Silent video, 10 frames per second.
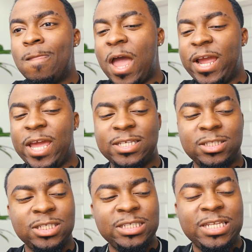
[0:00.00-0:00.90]
I
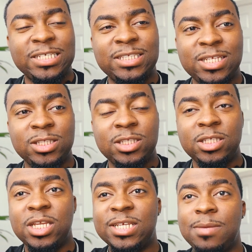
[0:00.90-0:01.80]
guess distance,
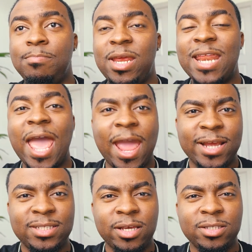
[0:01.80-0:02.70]
doesn't mean
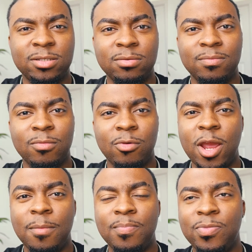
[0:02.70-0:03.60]
access,
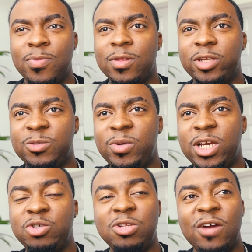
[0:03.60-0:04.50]
right? Just
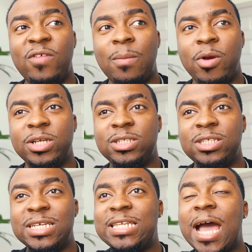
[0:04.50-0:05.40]
because you love that person
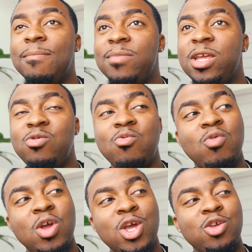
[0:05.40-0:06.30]
does not mean
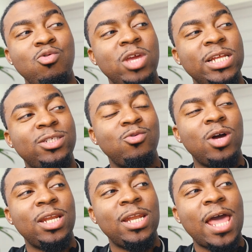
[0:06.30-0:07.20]
you get to
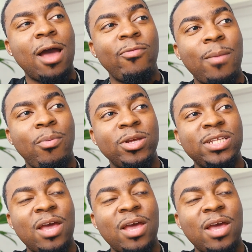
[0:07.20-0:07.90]
allow that person to